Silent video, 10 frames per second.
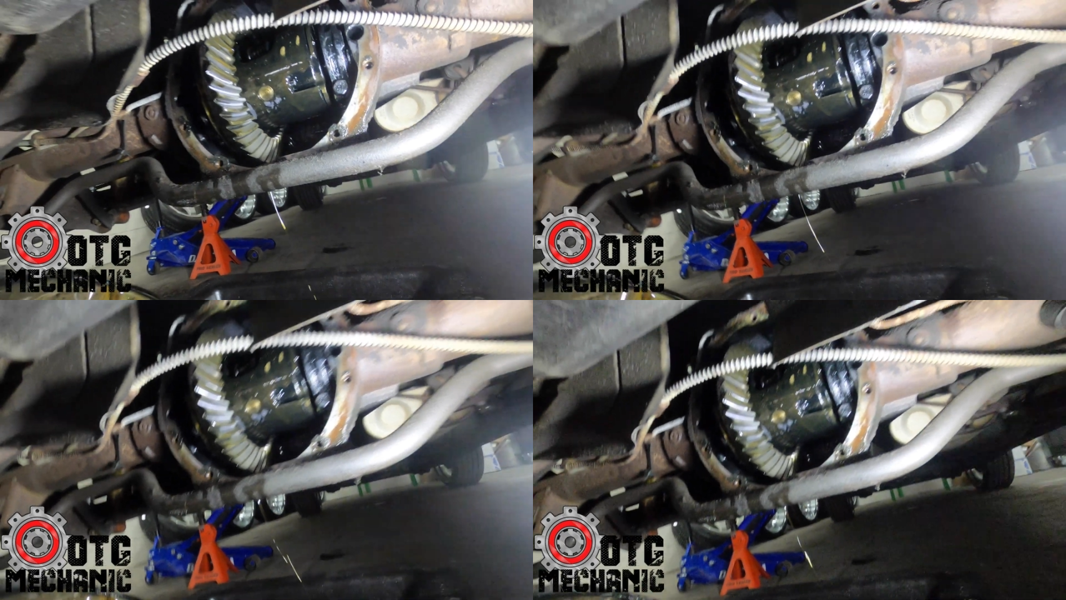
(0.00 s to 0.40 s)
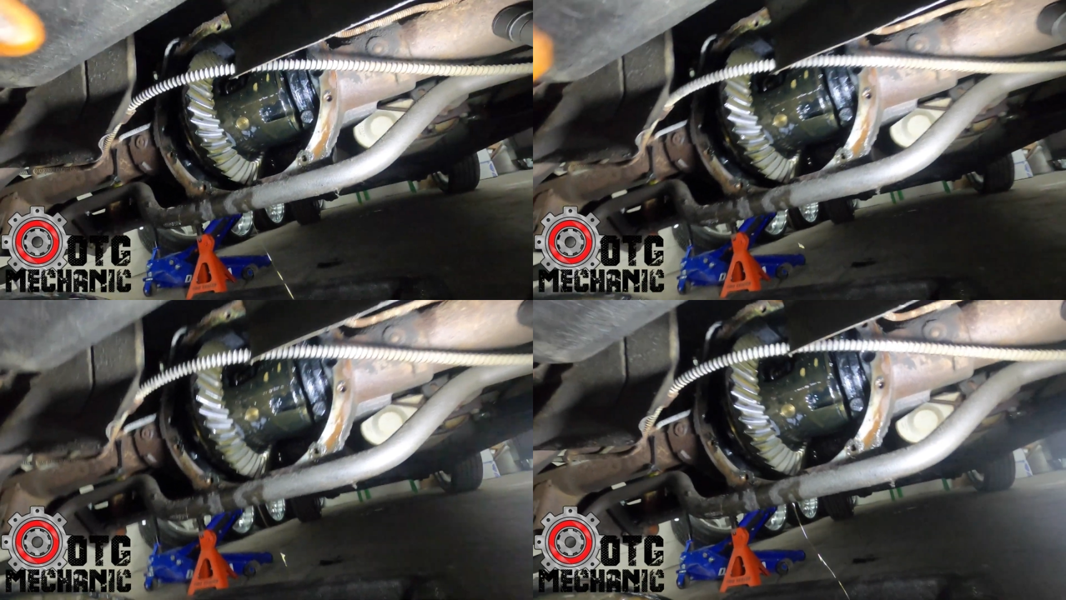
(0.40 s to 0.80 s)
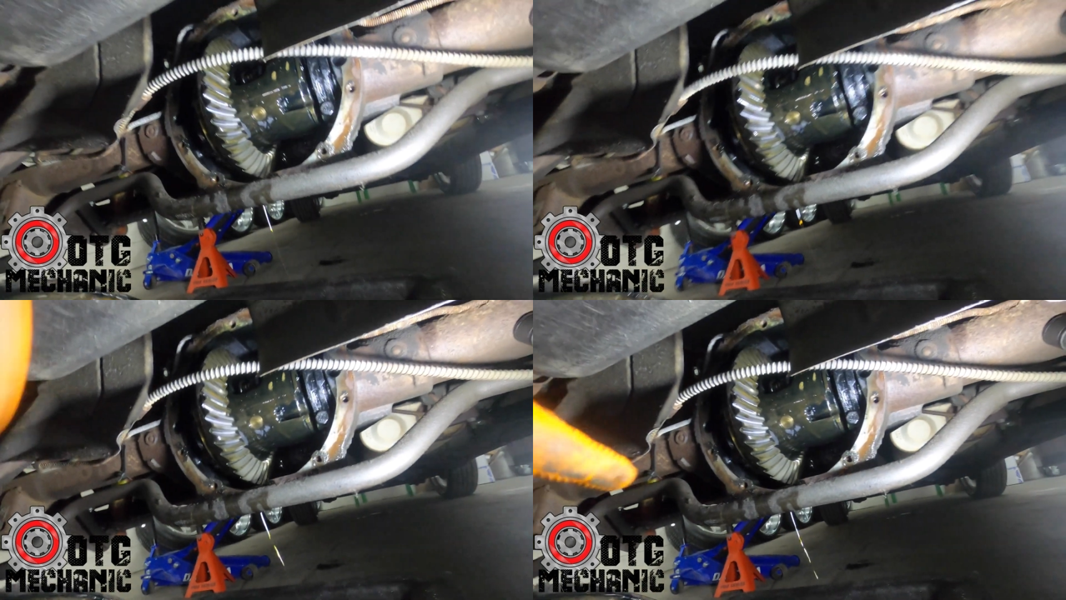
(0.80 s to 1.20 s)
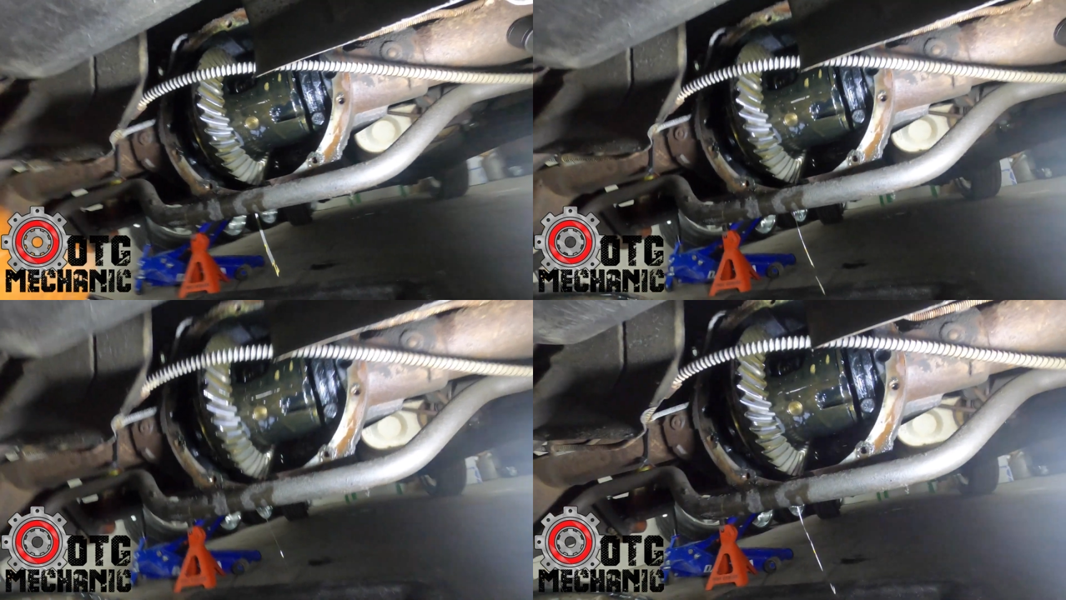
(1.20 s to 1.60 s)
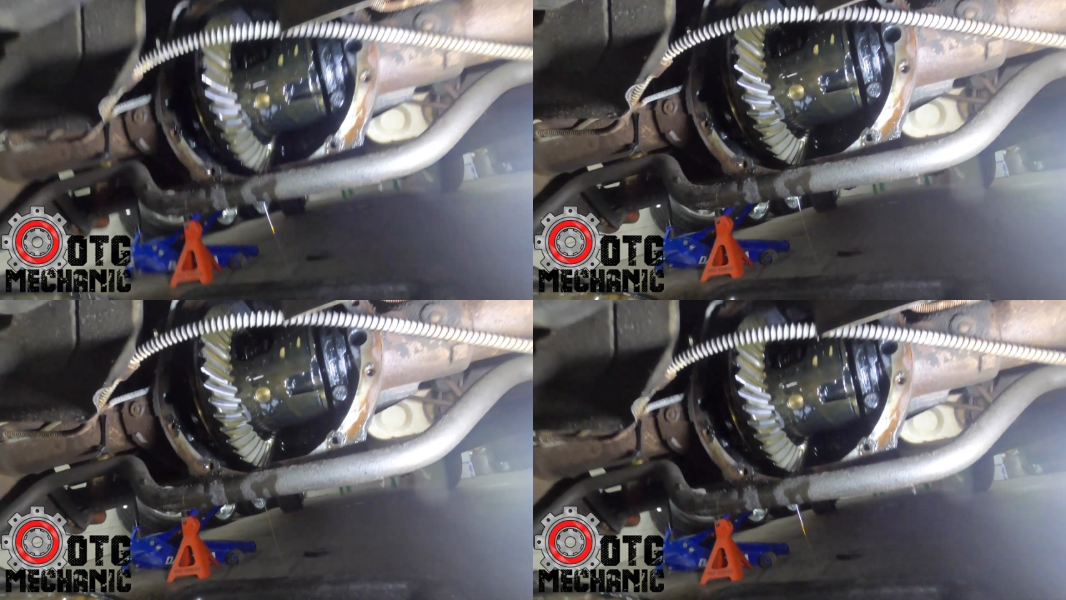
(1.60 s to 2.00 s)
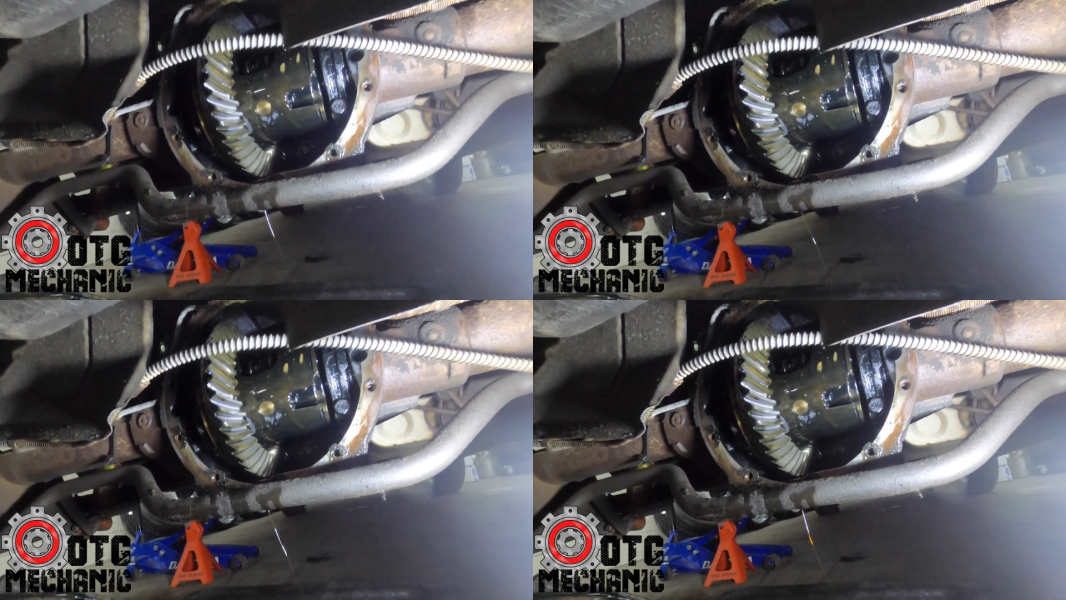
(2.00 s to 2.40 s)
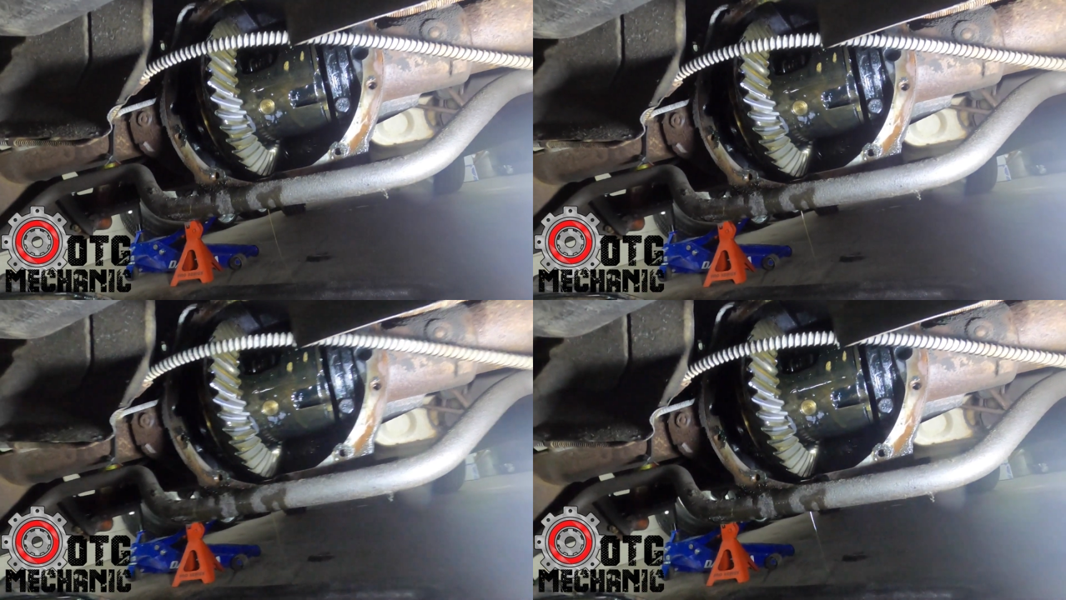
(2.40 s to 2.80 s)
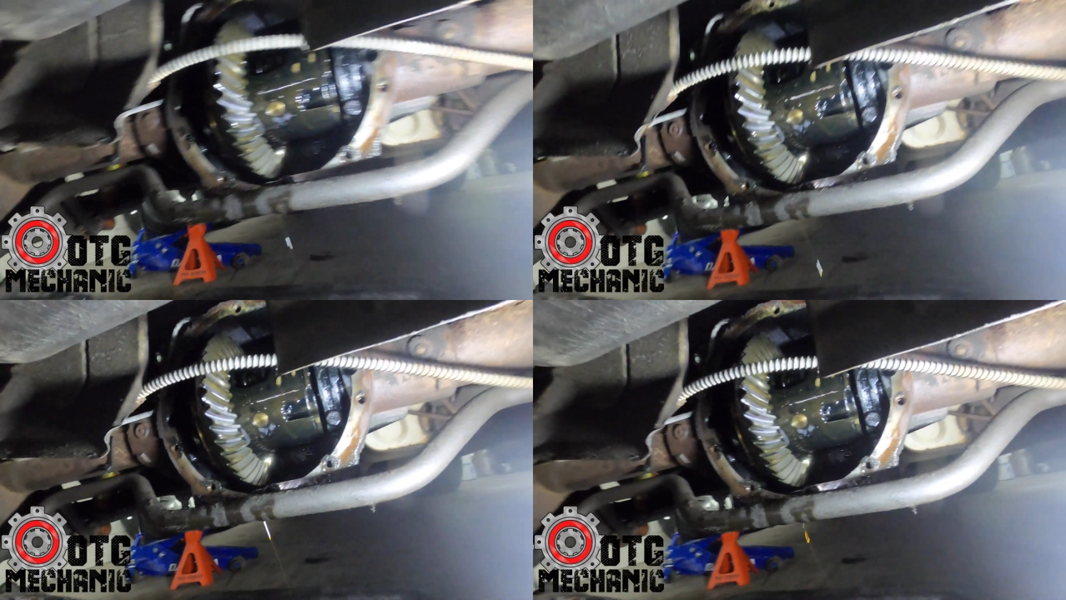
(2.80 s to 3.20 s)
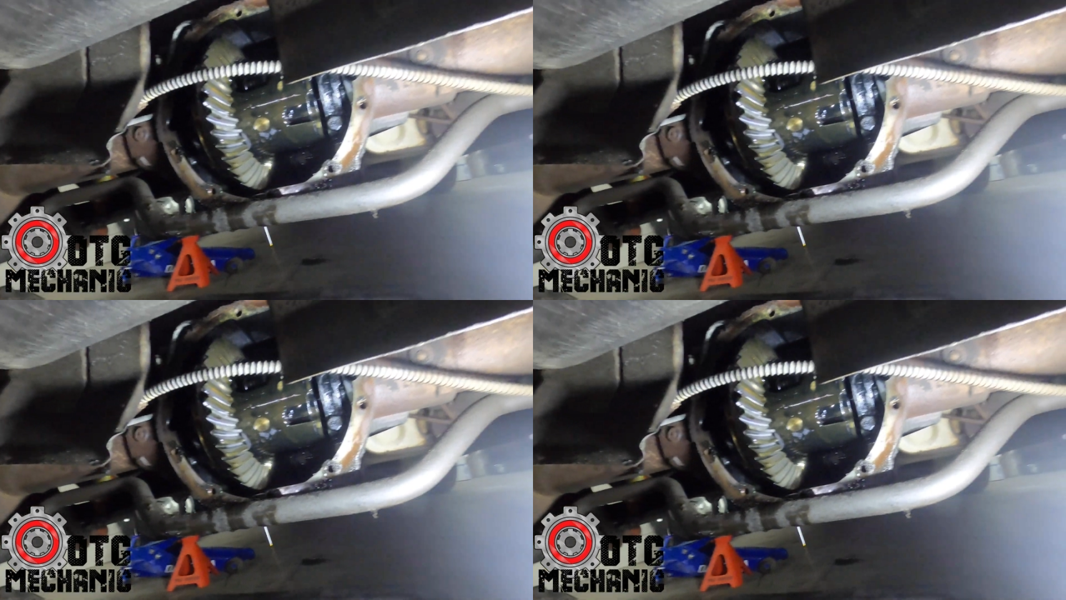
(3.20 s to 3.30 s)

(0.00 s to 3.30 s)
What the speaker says: Nobody's mouth can be seen.